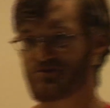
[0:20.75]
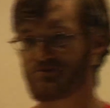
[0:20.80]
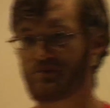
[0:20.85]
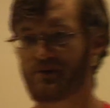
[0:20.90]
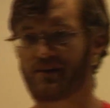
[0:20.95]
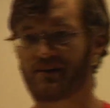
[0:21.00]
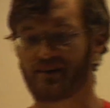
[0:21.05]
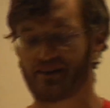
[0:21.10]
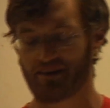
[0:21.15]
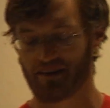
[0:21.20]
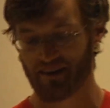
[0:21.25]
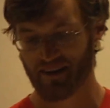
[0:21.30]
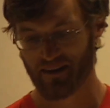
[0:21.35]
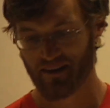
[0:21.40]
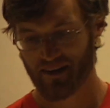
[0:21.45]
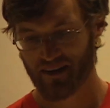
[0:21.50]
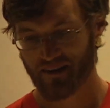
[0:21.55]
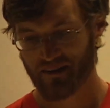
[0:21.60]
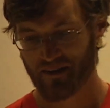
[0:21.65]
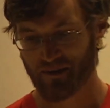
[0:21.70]
has been
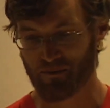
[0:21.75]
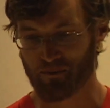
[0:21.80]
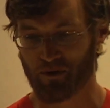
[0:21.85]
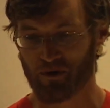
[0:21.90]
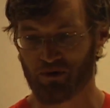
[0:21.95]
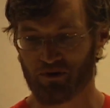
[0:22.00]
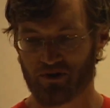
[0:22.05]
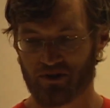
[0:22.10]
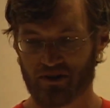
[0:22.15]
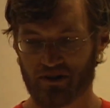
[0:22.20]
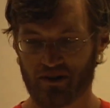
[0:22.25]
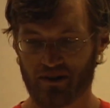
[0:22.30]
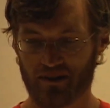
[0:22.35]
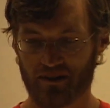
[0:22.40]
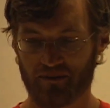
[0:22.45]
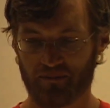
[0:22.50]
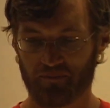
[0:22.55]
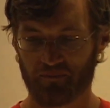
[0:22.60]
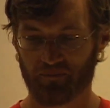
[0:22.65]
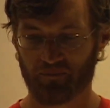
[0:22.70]
the most
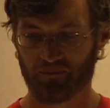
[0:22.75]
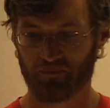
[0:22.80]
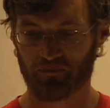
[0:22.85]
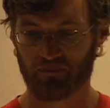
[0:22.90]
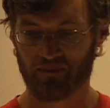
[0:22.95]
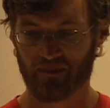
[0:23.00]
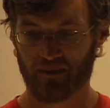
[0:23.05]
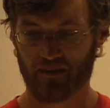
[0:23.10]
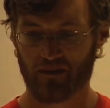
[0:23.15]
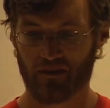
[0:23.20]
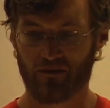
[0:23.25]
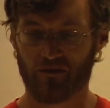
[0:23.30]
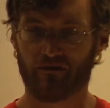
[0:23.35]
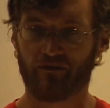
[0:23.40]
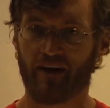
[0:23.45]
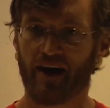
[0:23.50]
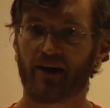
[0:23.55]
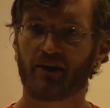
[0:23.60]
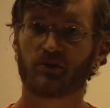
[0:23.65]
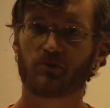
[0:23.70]

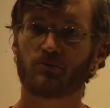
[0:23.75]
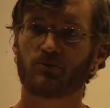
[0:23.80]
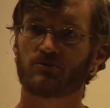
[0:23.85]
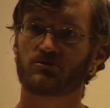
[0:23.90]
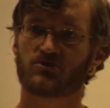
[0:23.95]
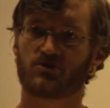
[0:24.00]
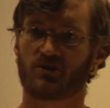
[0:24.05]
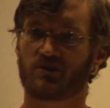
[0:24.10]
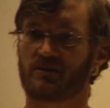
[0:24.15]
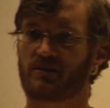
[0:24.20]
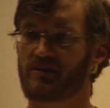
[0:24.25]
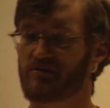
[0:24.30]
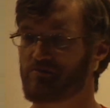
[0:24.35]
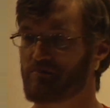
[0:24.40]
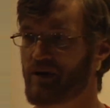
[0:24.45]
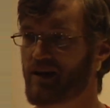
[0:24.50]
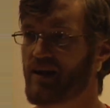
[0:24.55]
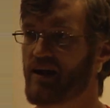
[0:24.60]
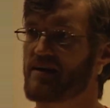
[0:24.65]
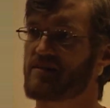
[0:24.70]
valuable journey of
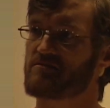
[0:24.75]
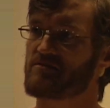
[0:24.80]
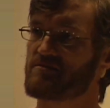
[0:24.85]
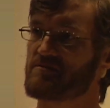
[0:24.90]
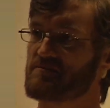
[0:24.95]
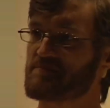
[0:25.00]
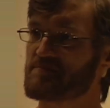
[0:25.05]
my life.